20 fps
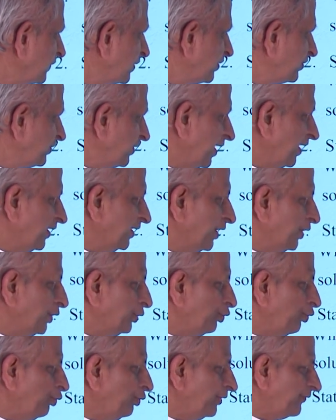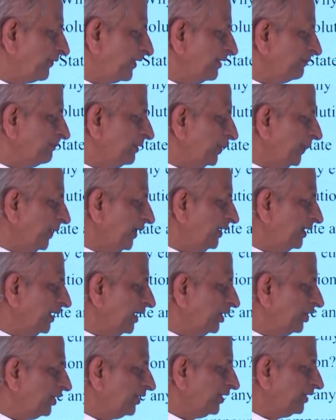State any two difference between
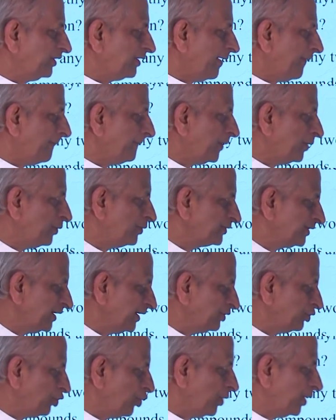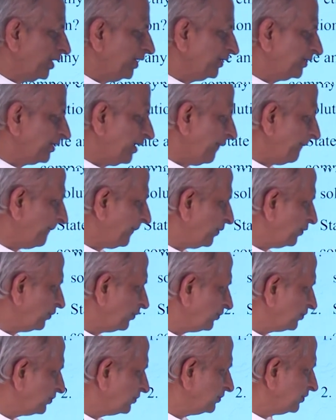ionic compounds and covalent
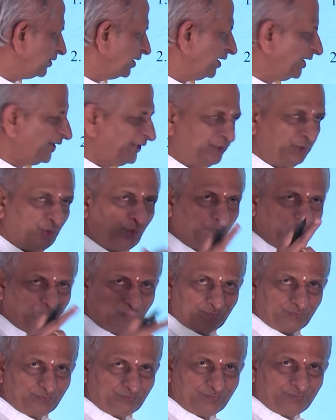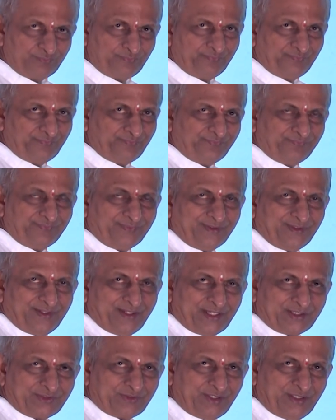compounds. Any two.
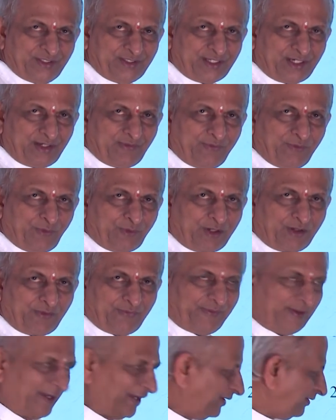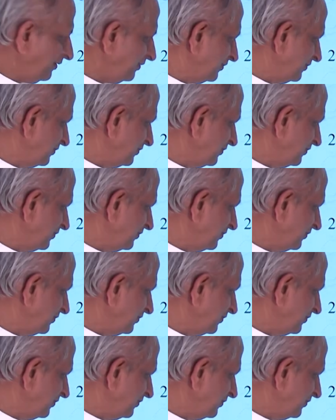Actually there are 4 or 5.